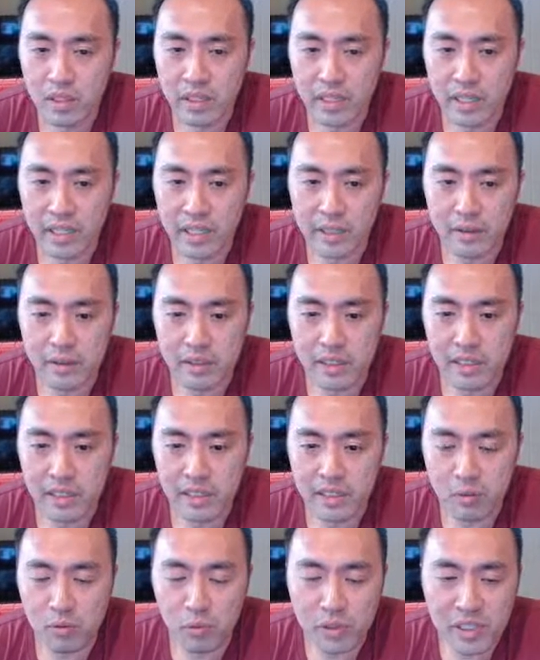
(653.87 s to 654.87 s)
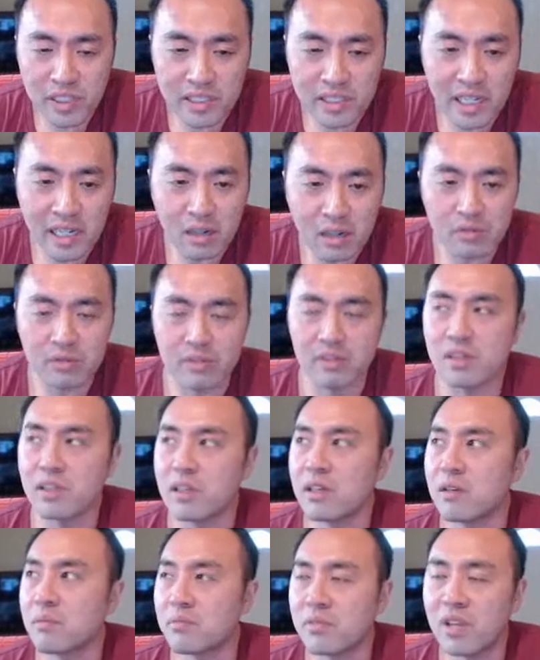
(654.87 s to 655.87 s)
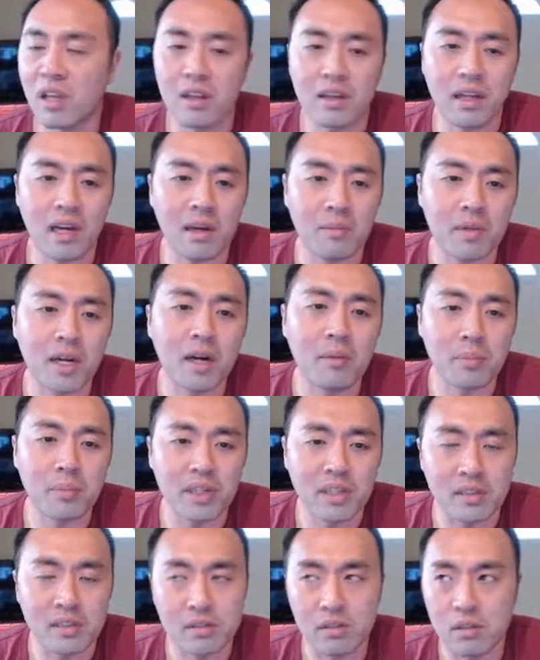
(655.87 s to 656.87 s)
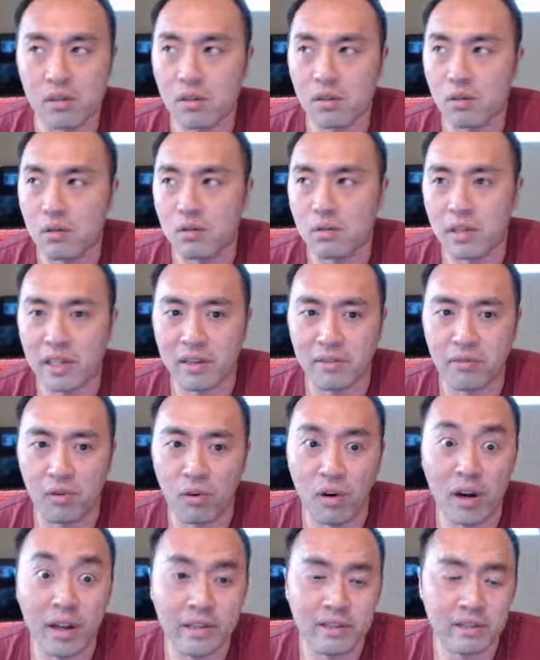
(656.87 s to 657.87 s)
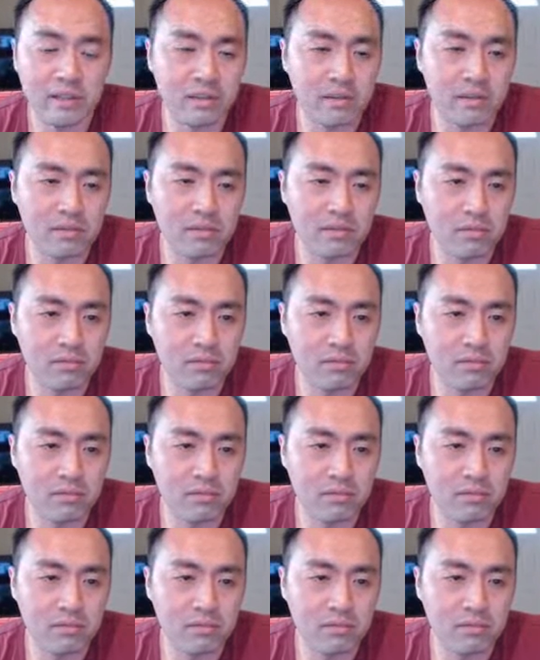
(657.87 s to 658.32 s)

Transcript: it reads out telecom companies, so like Verizon